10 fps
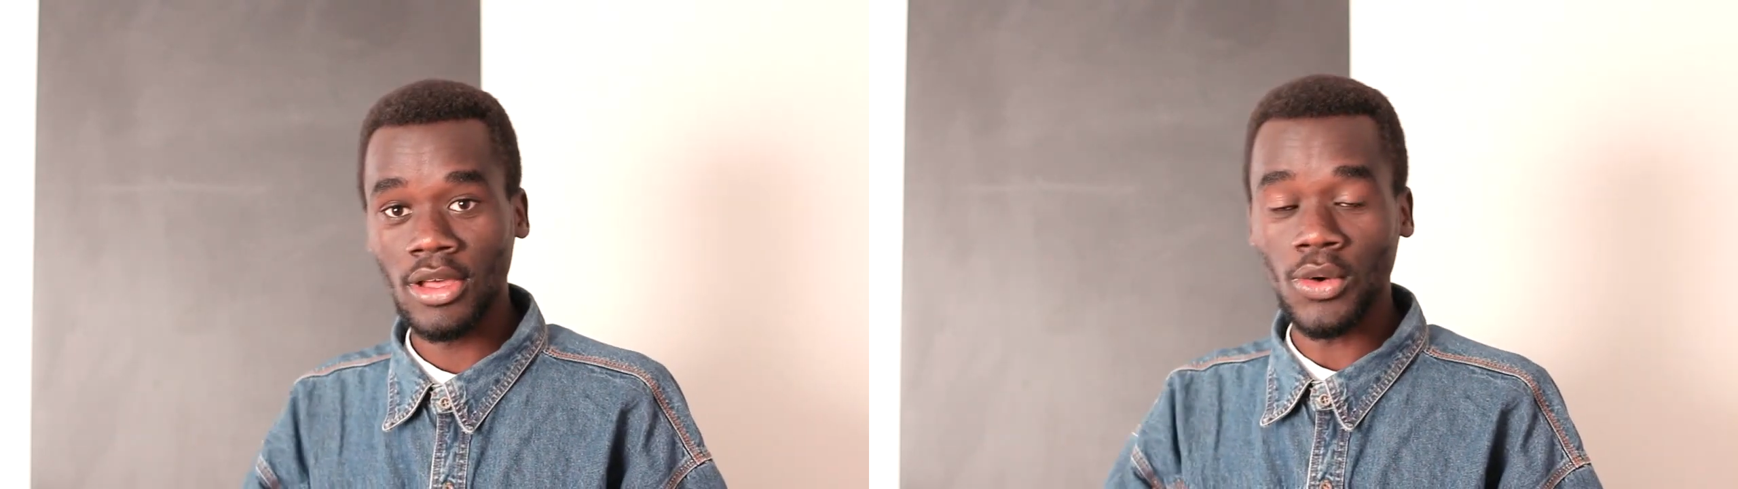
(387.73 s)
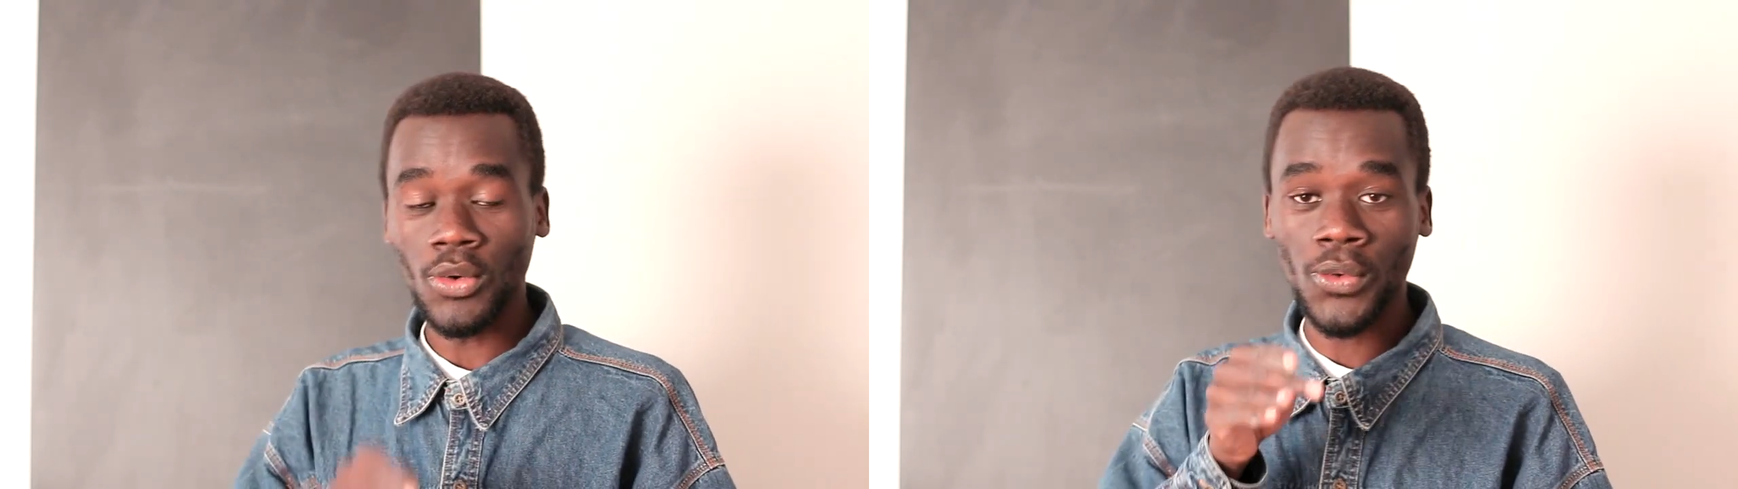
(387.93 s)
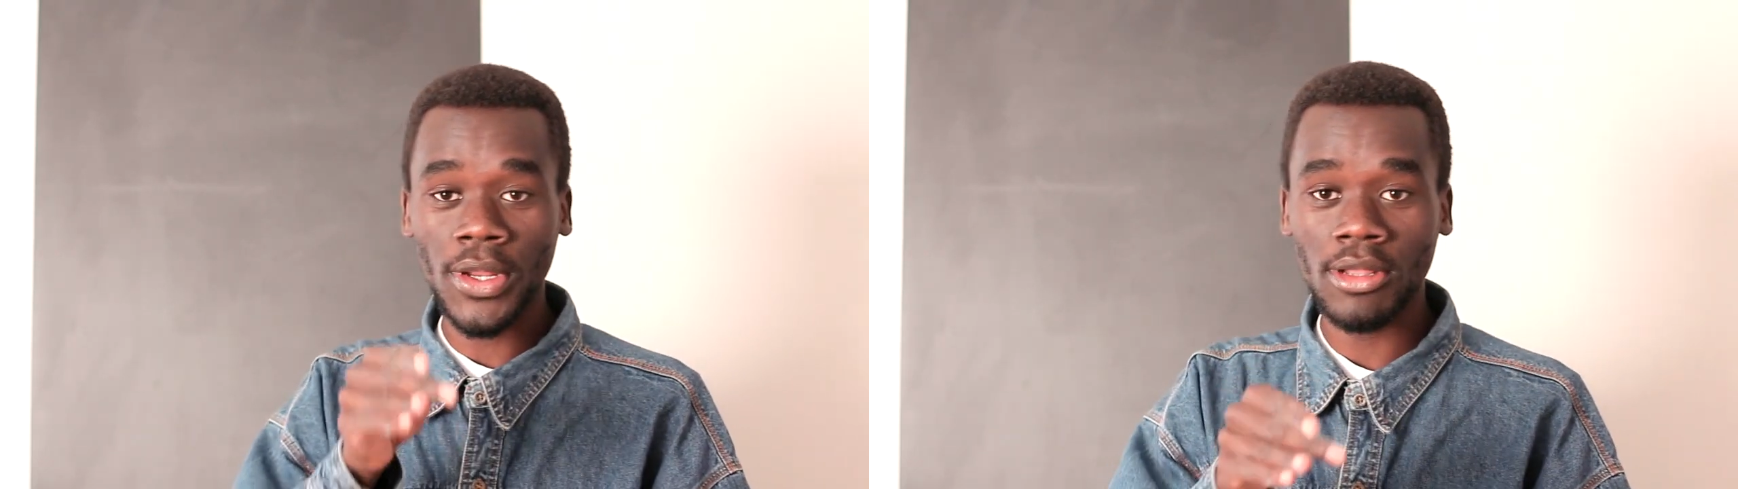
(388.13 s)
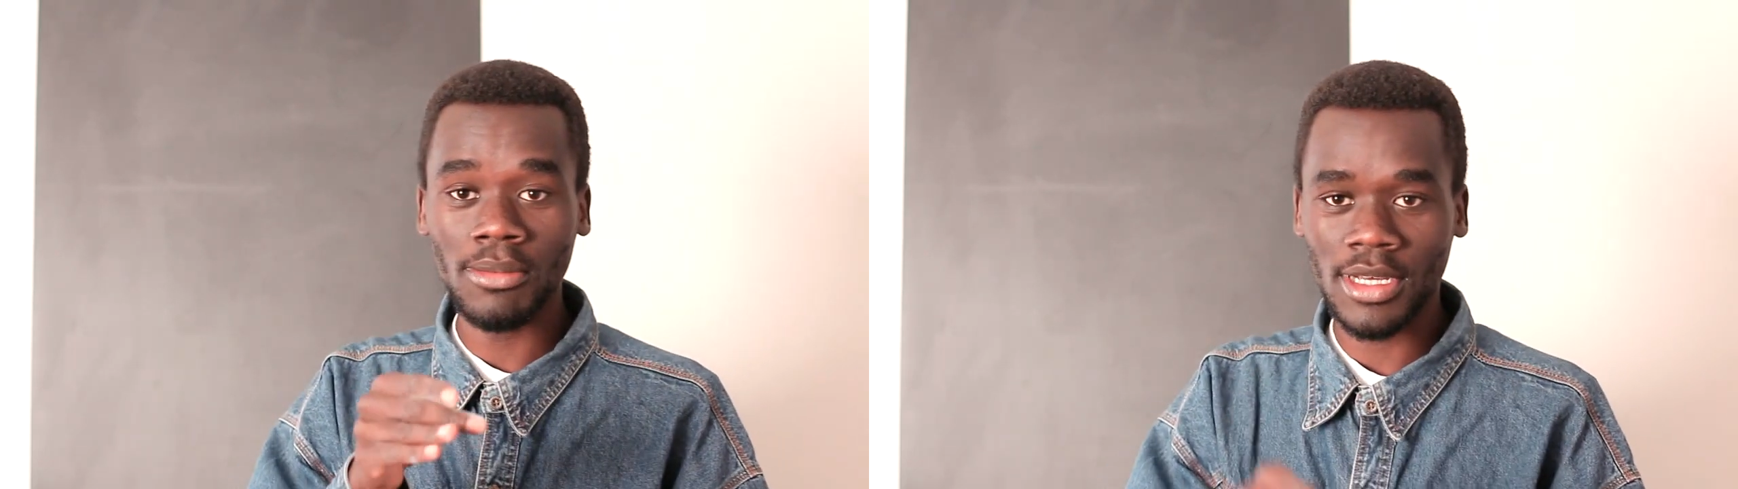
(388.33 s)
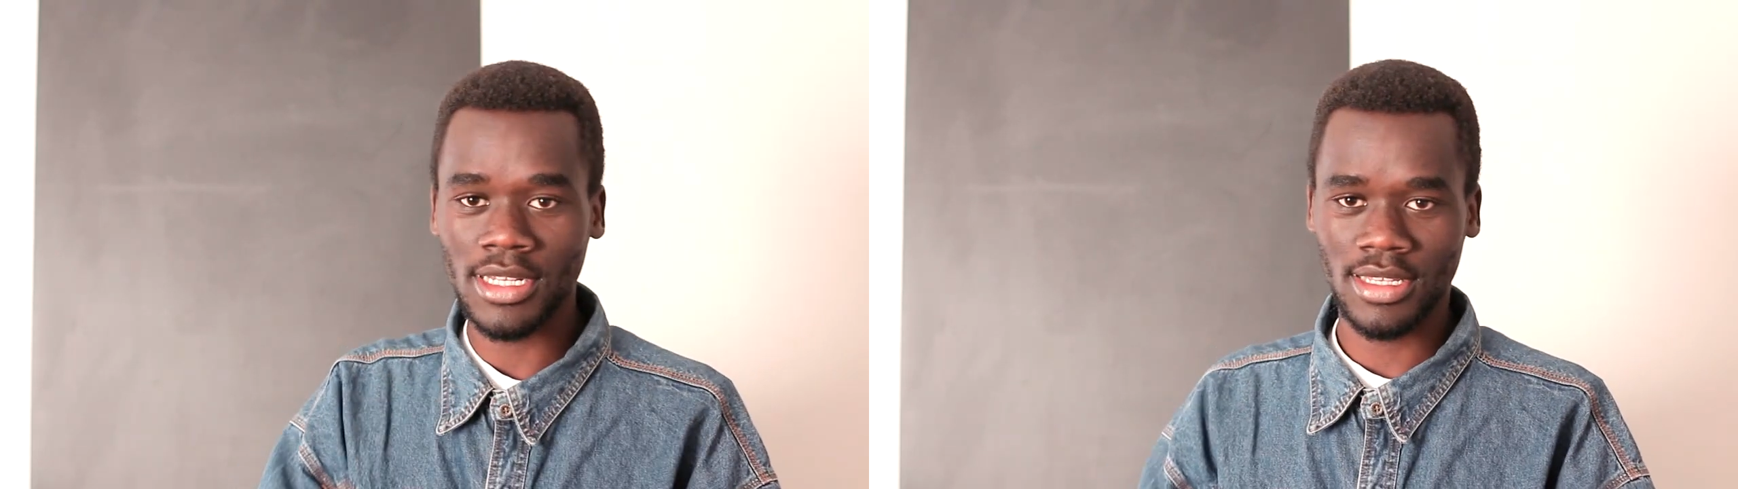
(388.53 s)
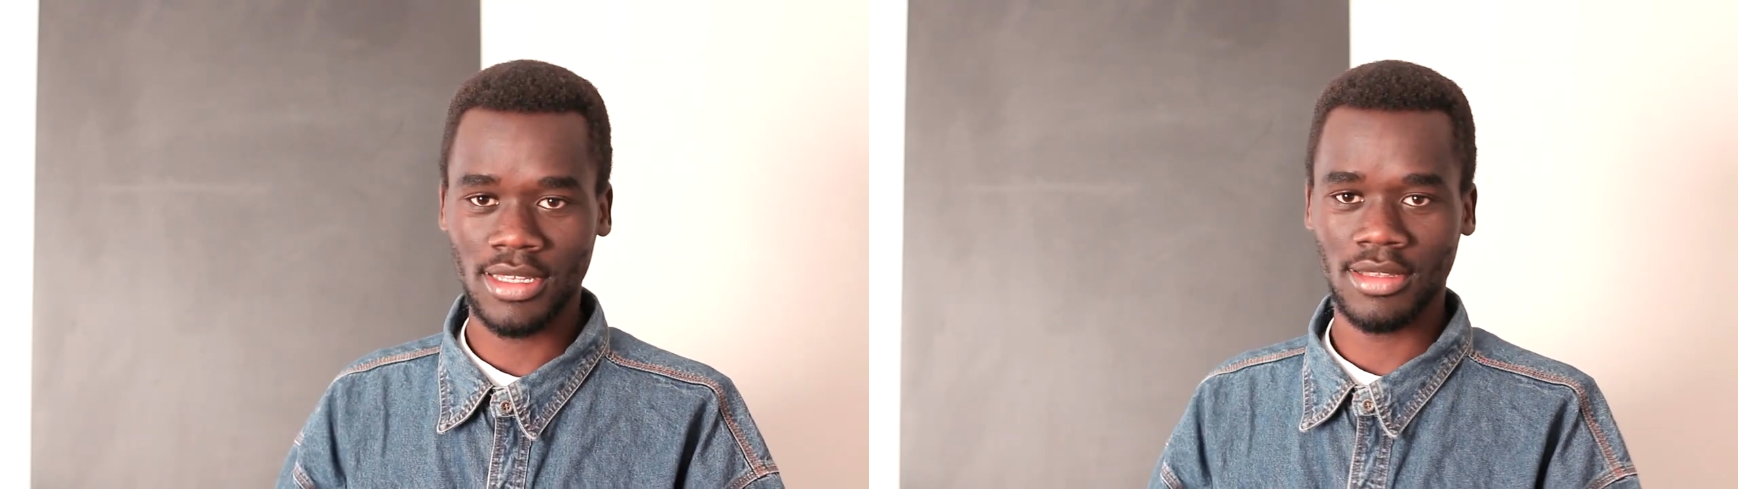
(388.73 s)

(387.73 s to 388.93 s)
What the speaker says: real money.